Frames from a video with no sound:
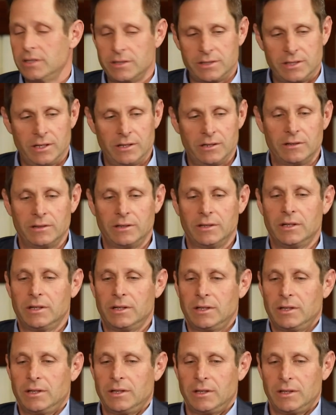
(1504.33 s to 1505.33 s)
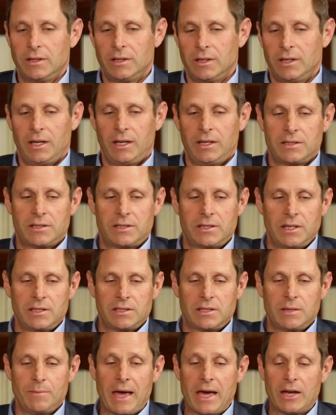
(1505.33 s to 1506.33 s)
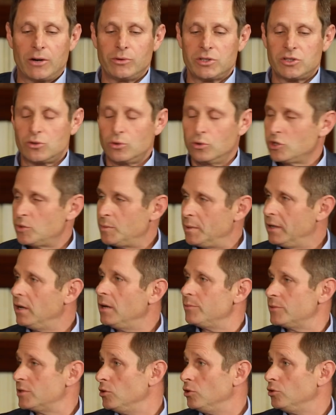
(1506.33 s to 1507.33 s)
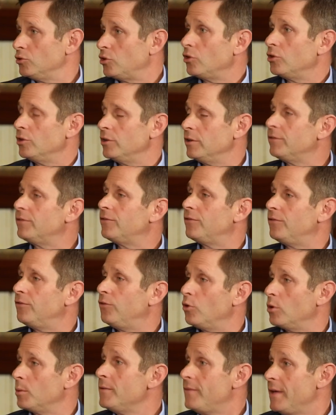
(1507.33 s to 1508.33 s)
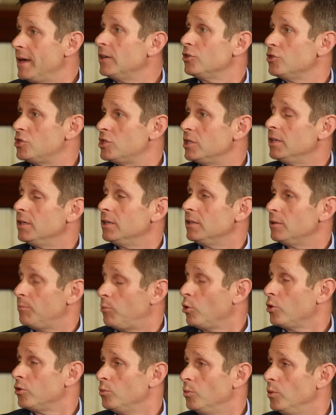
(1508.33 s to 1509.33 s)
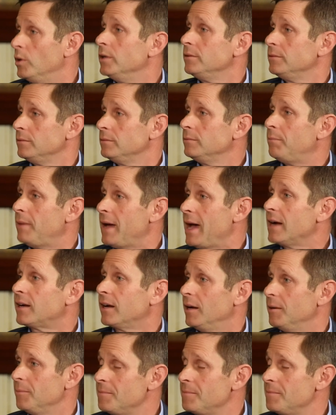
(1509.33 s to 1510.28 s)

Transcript: as there as, as the battery storage becomes an alternative form that's, of energy, an right. important one. It yeah, is because